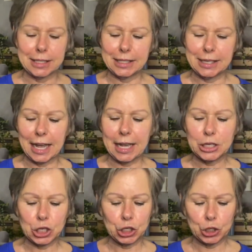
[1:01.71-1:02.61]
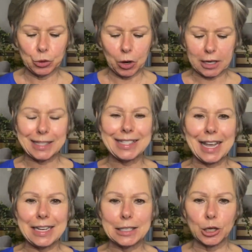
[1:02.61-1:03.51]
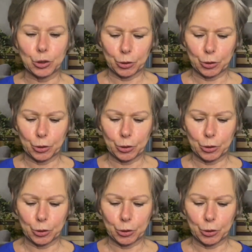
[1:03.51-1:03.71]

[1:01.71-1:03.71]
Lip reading: today to do our Seint